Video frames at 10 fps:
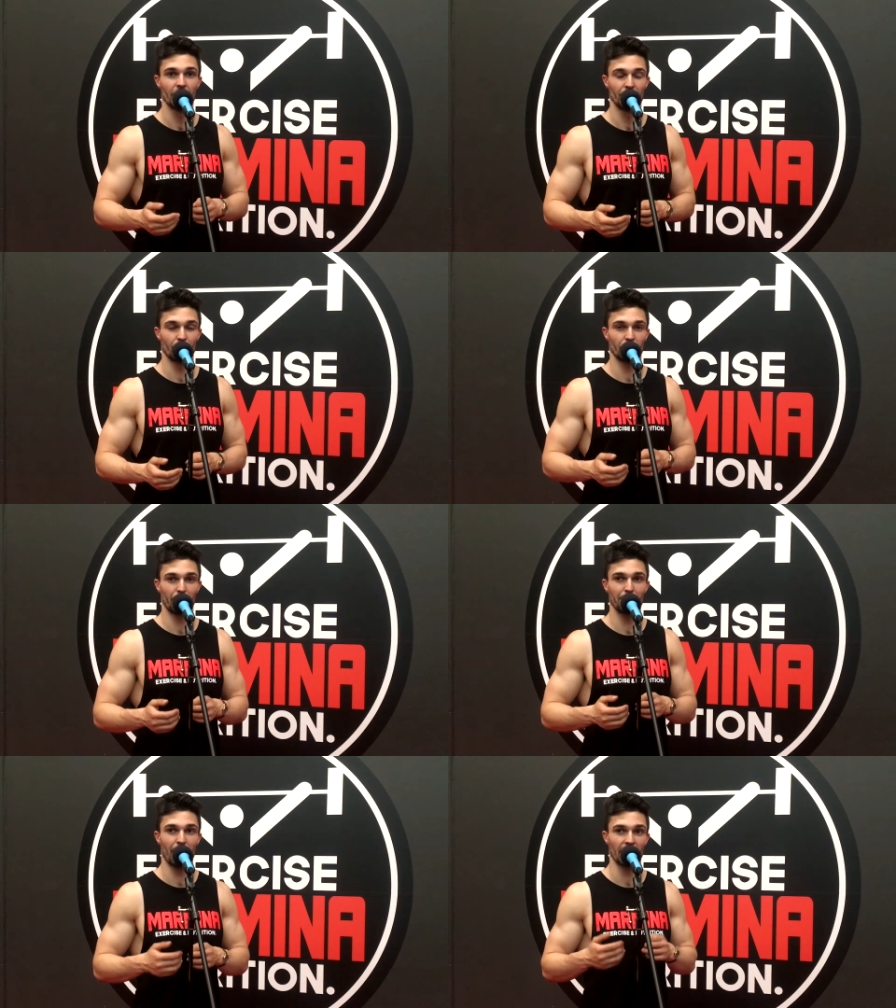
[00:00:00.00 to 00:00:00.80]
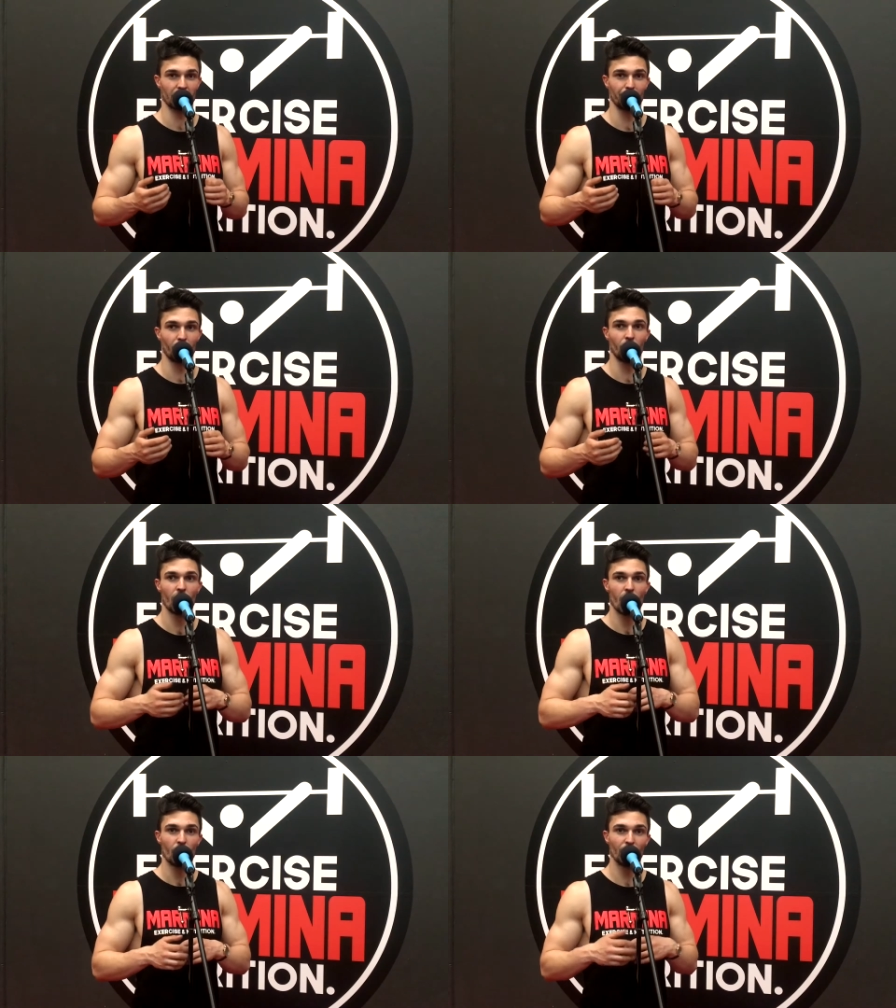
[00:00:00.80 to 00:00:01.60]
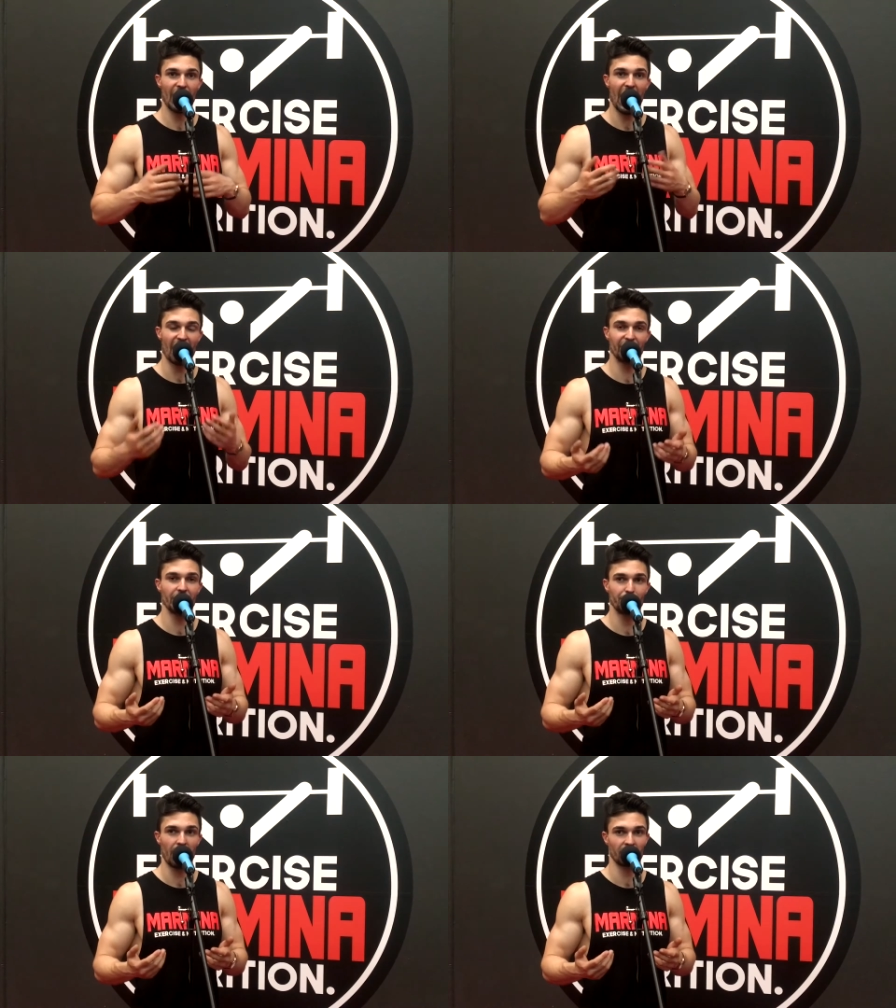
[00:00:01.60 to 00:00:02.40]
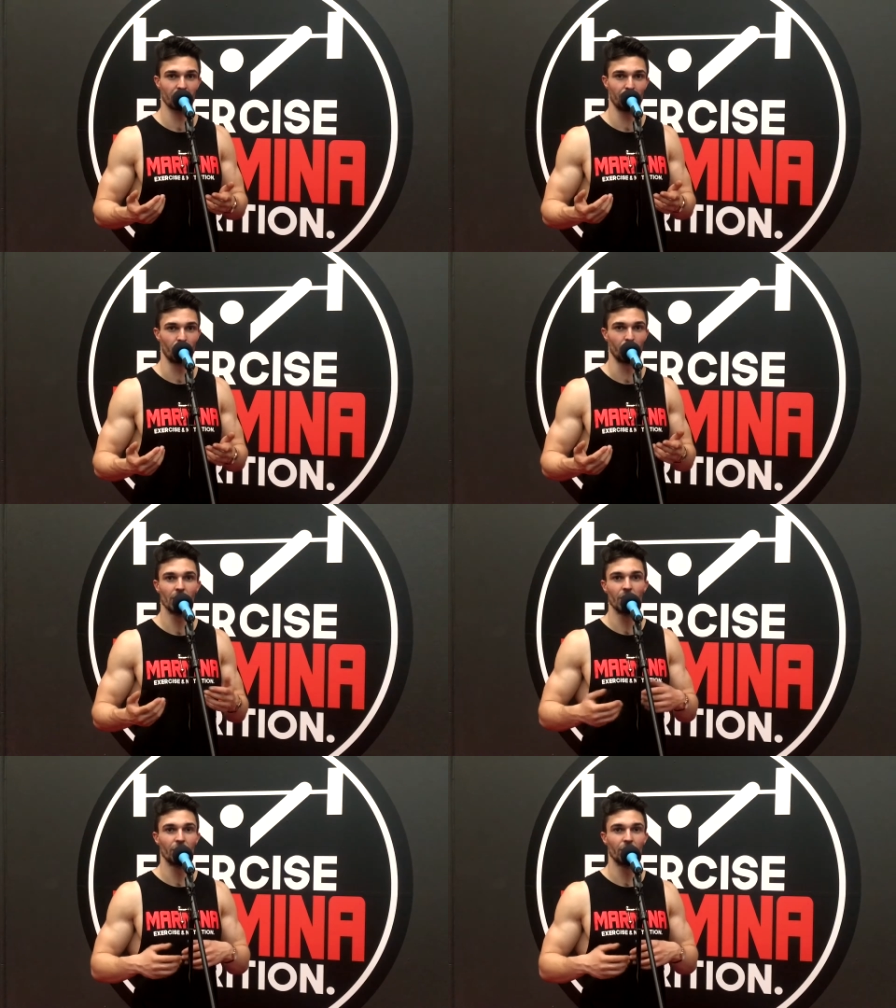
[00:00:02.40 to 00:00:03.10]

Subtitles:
You're not going to play basketball with a heavier basketball.